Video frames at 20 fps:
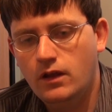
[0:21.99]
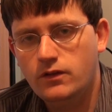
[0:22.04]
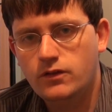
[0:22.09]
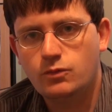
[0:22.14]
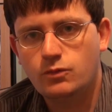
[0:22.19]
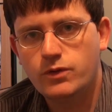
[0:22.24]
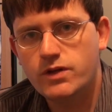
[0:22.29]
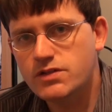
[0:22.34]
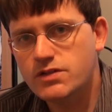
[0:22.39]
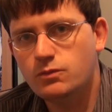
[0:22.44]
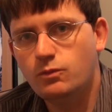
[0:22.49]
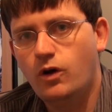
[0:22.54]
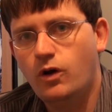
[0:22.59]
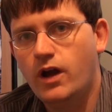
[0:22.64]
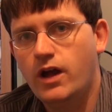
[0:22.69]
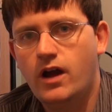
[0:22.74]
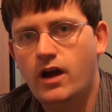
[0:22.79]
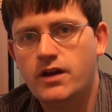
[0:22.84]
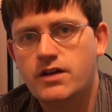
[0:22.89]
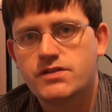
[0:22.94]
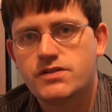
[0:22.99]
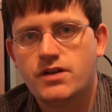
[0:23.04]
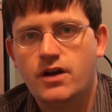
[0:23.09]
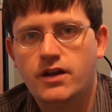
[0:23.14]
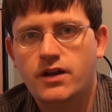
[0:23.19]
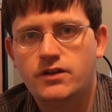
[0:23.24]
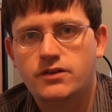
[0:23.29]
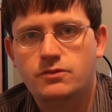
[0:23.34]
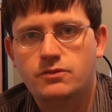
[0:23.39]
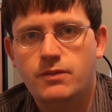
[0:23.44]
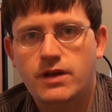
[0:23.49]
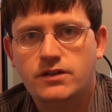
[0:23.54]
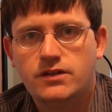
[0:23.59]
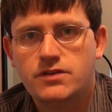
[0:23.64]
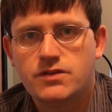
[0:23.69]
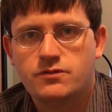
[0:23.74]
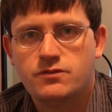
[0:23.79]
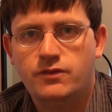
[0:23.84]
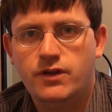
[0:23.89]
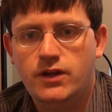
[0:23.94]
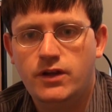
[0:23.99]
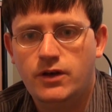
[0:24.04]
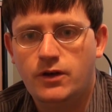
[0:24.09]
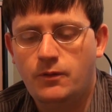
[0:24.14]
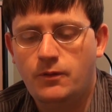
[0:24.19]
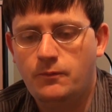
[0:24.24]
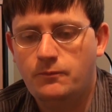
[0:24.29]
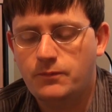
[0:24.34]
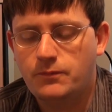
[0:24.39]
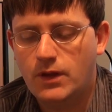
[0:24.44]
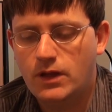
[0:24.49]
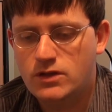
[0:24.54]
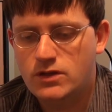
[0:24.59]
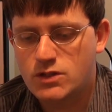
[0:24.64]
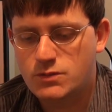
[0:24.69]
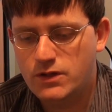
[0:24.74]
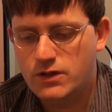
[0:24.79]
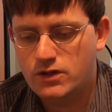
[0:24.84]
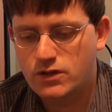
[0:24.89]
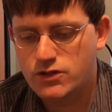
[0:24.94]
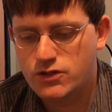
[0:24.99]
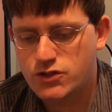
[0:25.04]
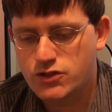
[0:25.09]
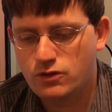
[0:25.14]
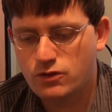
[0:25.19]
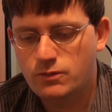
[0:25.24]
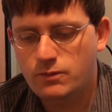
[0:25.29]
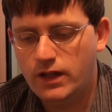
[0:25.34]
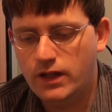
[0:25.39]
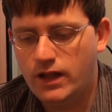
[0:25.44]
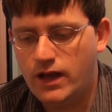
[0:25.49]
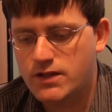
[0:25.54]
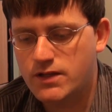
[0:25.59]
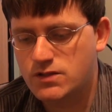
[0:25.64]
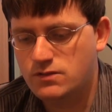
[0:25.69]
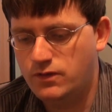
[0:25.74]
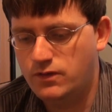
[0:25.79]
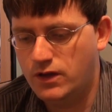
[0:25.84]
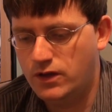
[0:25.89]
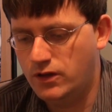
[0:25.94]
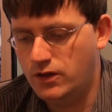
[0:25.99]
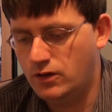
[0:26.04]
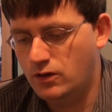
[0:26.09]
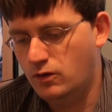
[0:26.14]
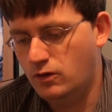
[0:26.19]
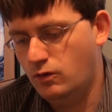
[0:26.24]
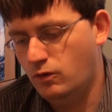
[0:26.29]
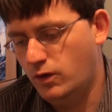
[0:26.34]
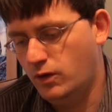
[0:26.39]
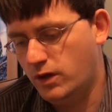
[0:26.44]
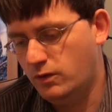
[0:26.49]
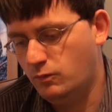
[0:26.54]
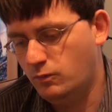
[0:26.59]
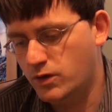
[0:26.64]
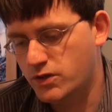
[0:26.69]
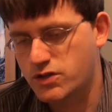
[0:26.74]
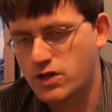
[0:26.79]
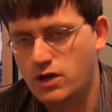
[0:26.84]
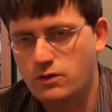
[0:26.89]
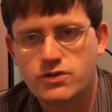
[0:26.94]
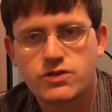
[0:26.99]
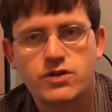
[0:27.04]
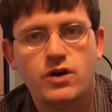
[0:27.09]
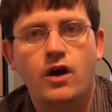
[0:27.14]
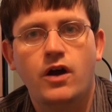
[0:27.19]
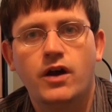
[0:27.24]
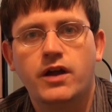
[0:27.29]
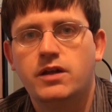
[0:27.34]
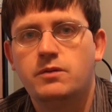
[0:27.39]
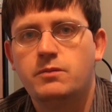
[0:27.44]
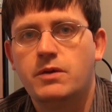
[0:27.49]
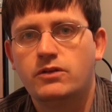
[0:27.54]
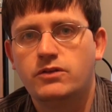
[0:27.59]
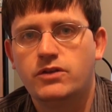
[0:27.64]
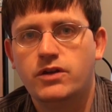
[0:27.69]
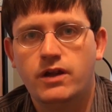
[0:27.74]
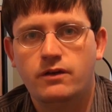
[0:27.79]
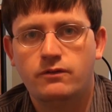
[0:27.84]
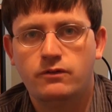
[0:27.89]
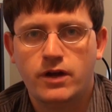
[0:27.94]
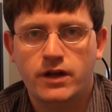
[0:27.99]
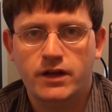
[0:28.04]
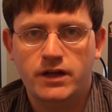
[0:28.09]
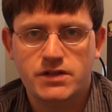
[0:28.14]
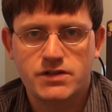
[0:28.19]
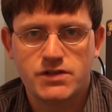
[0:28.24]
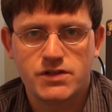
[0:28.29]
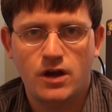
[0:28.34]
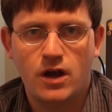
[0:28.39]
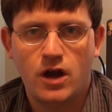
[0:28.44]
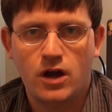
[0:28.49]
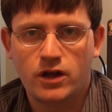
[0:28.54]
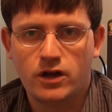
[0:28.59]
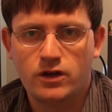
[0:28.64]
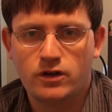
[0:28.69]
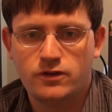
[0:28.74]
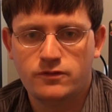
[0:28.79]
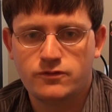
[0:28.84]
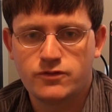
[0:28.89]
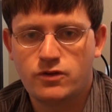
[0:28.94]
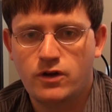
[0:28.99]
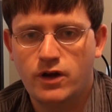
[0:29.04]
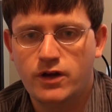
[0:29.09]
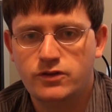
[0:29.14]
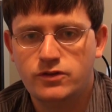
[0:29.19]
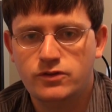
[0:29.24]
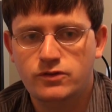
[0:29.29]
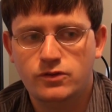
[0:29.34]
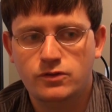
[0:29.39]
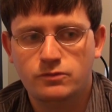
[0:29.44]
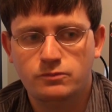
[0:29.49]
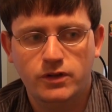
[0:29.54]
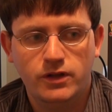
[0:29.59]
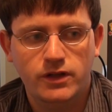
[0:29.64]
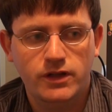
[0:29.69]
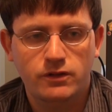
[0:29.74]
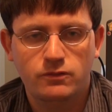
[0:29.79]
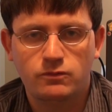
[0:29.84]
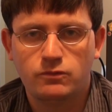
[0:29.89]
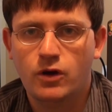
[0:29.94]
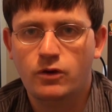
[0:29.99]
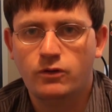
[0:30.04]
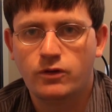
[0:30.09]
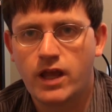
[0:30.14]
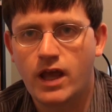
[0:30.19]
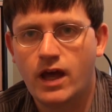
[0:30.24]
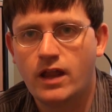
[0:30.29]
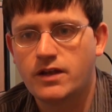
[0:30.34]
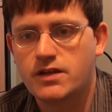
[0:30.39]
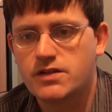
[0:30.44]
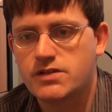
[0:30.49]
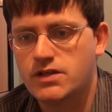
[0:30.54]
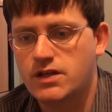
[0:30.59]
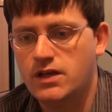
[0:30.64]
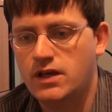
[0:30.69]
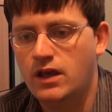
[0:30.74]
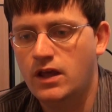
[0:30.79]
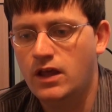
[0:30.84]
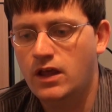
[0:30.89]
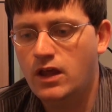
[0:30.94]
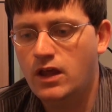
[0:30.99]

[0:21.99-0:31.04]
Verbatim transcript: The reason why I decided to make this video is because during my last video, in which I was talking about the never-ending saga of trying to complete Rogue Galaxy,